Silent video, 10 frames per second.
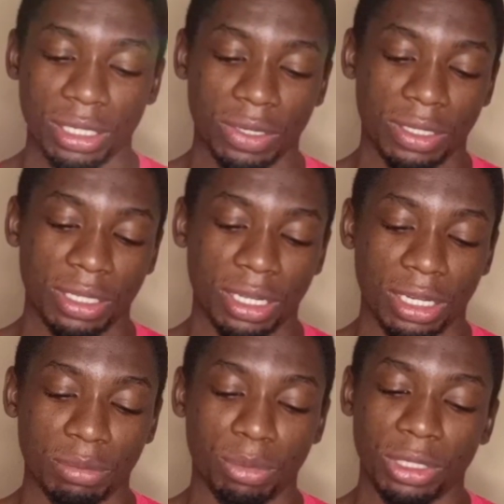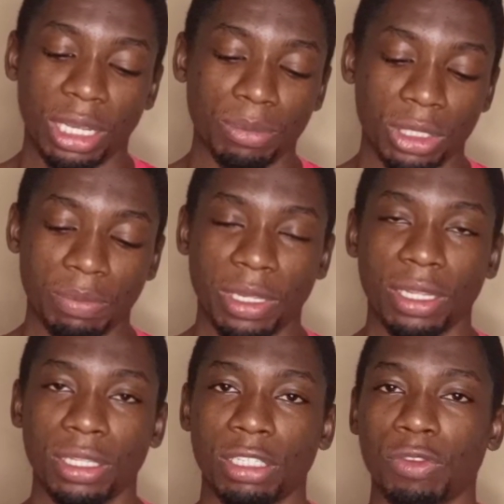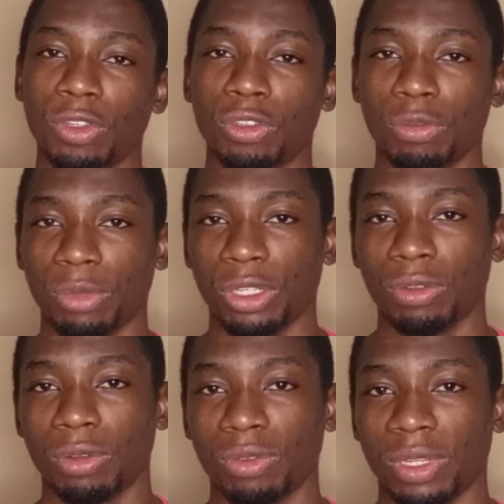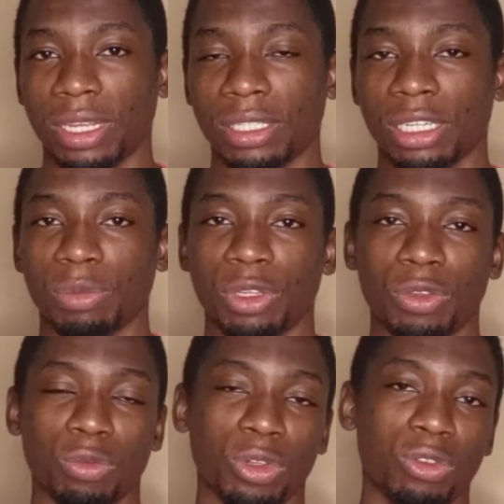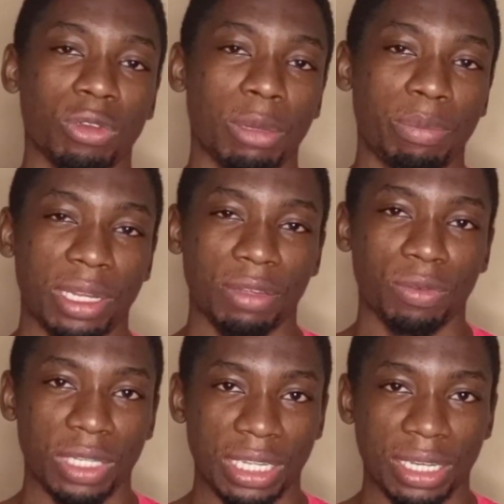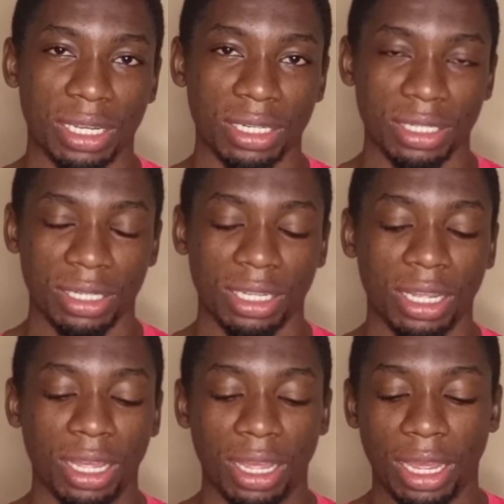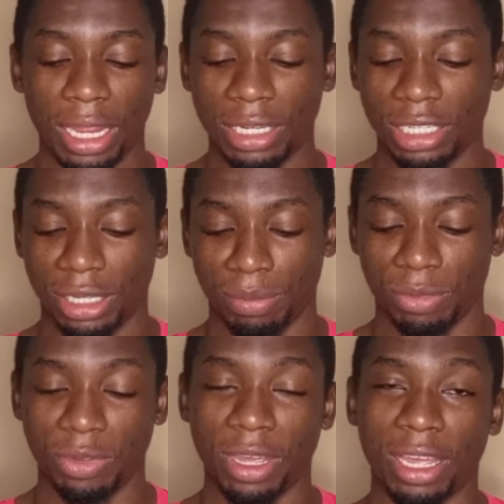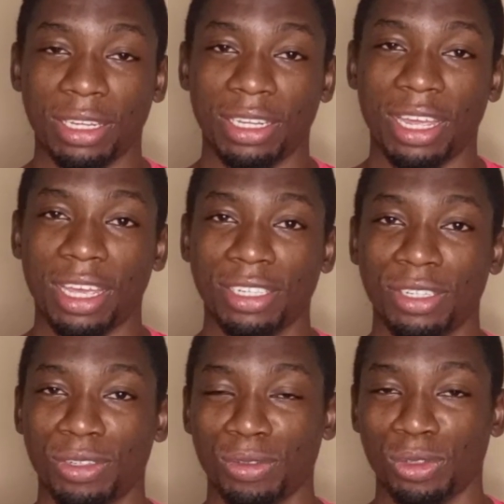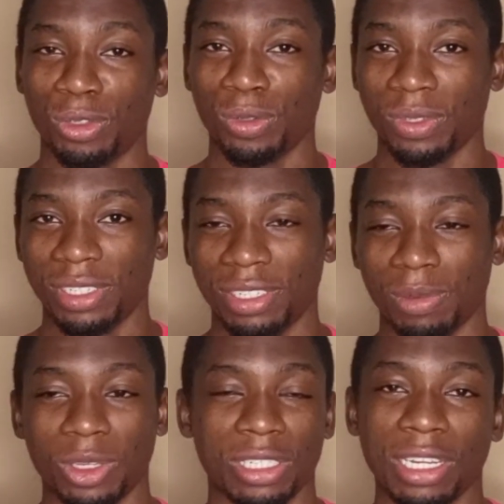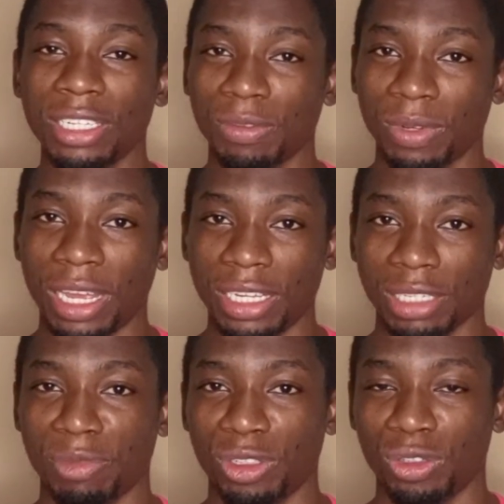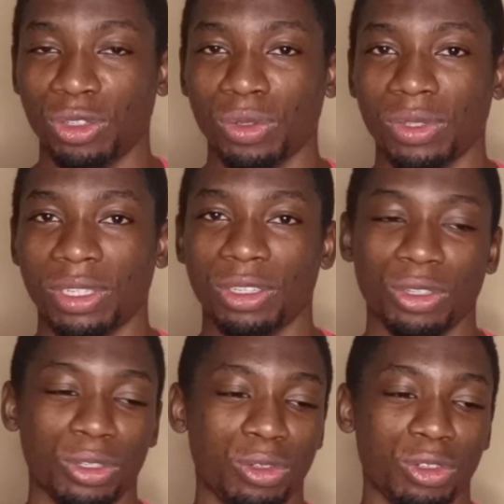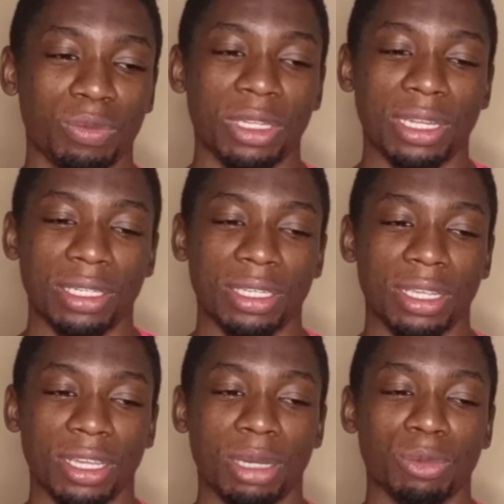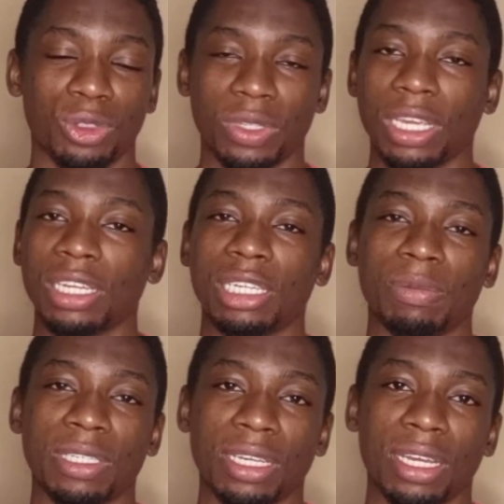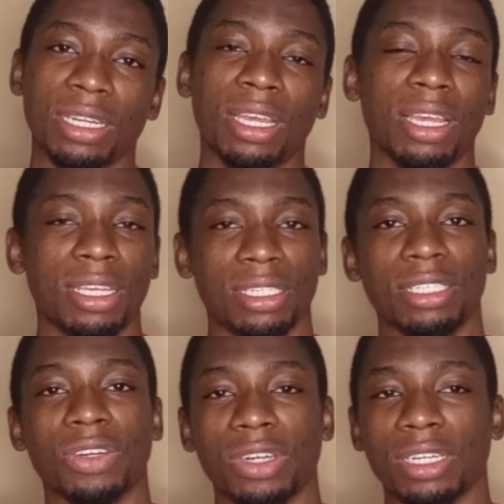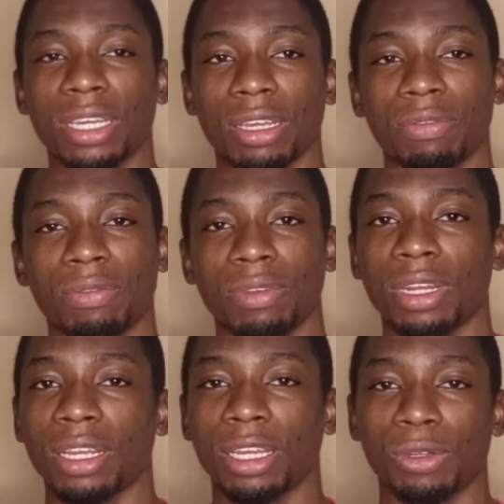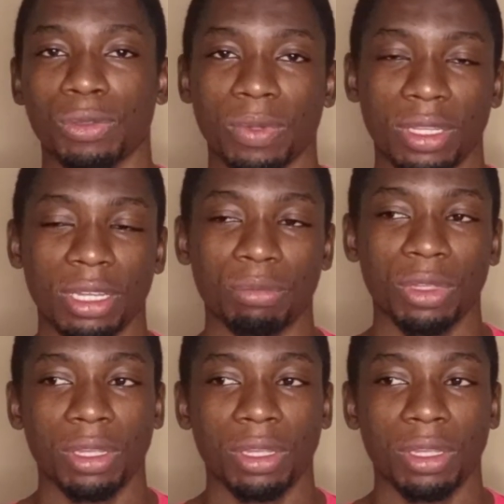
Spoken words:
out the card, but I'm just making this video to make you know that if you want to apply for the card and you are asked to choose, because they didn't even ask me to choose, they just told me that, yeah, I'm going to get a debit card since I already have an account with them.